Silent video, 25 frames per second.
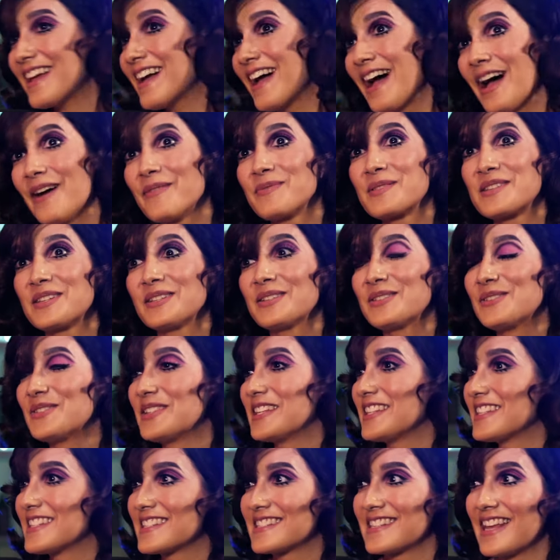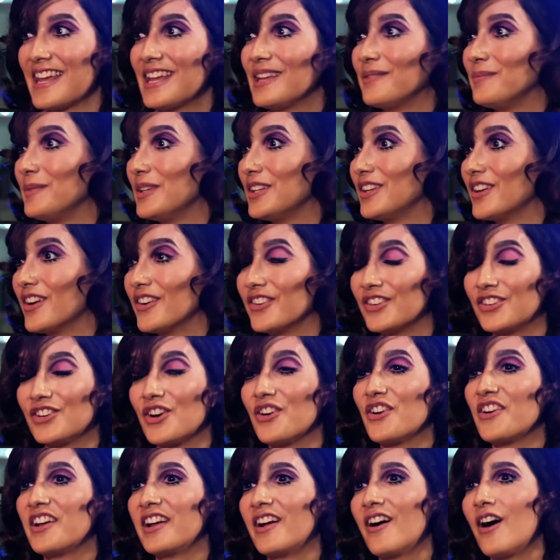Absolutely the same. You know,
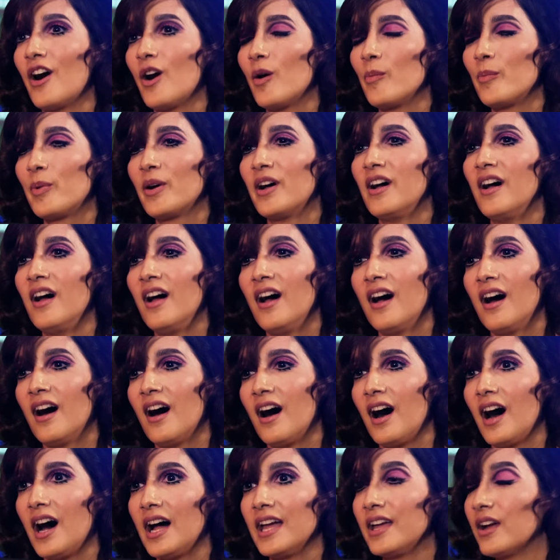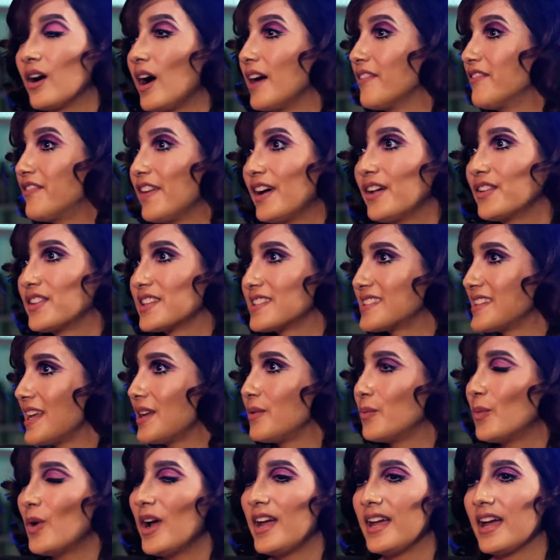growing up, I felt the
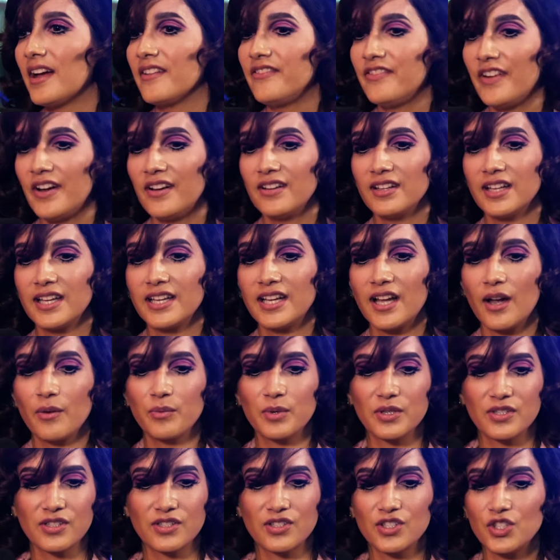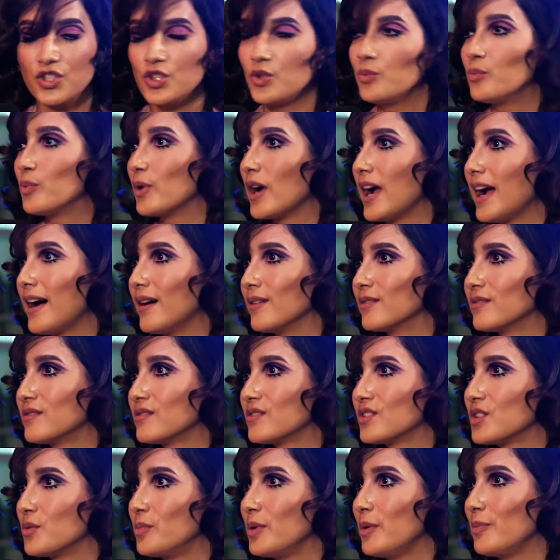same way. I felt like I was too brown
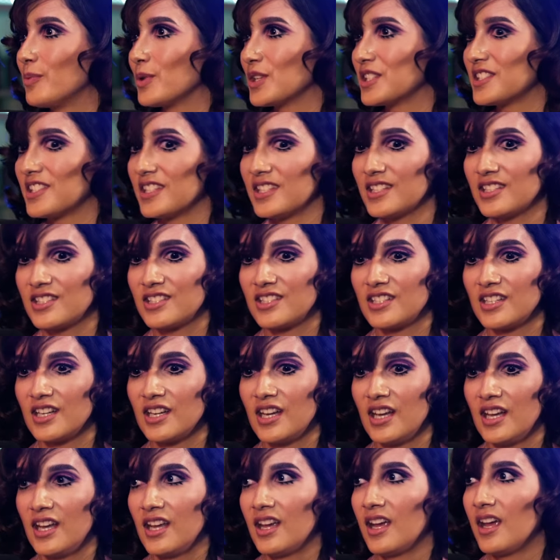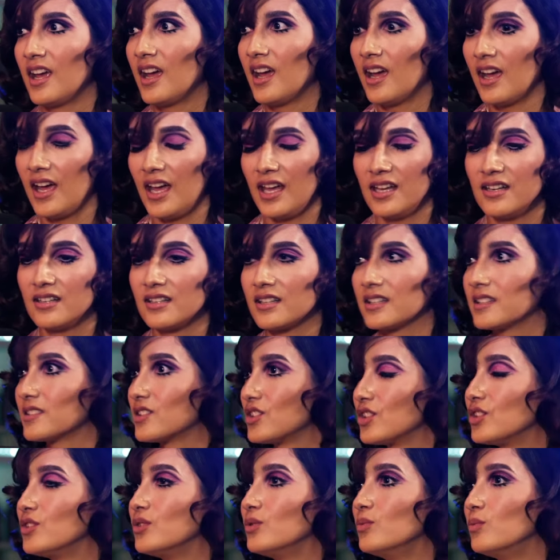to be British and
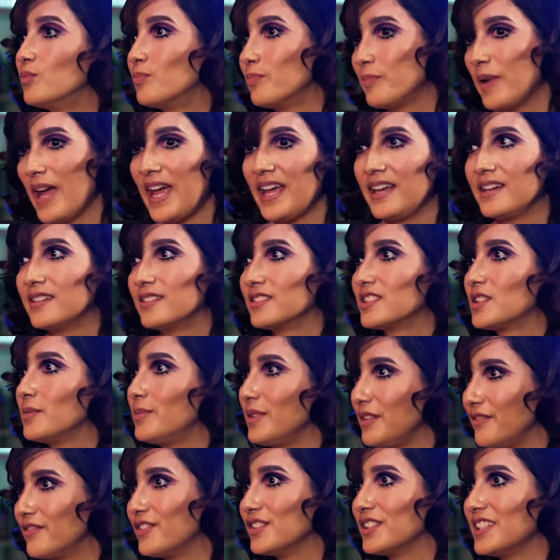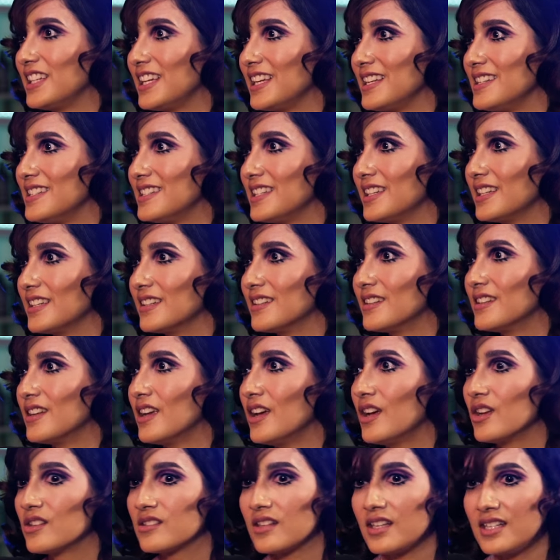too pale to be fully Indian.
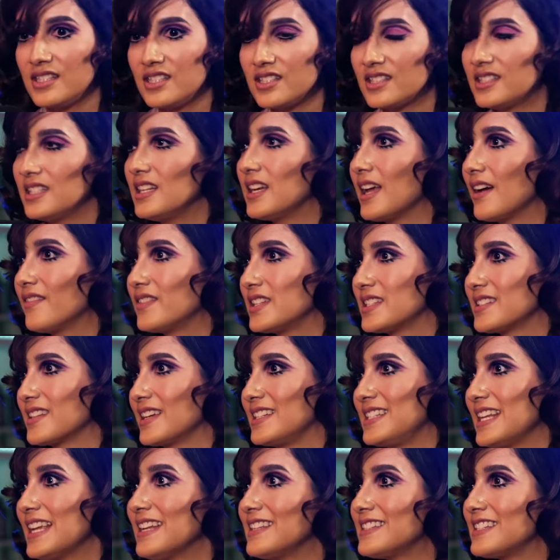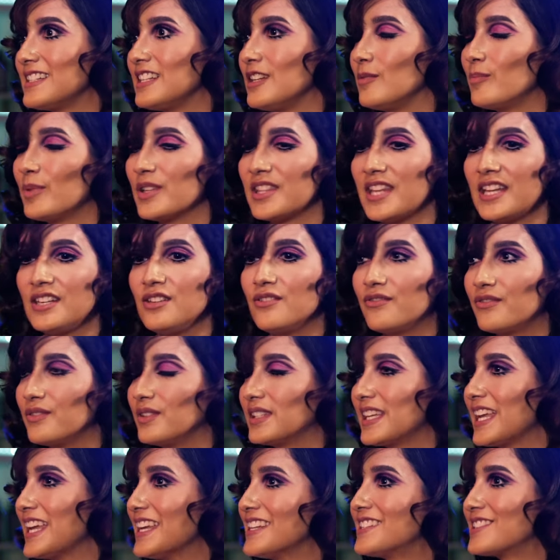Mm. So I just didn't have this identity. But
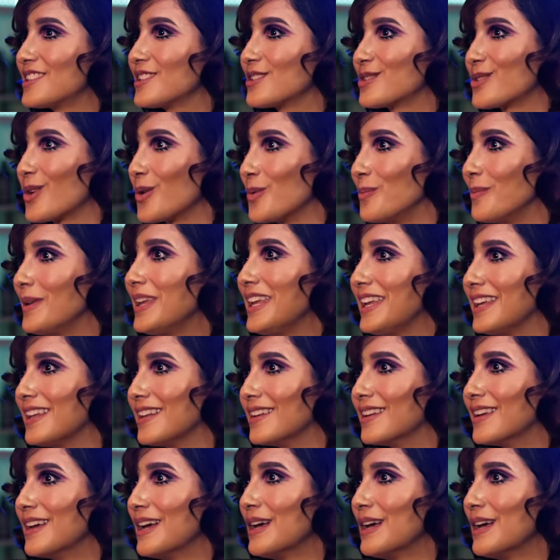then kids are so mean.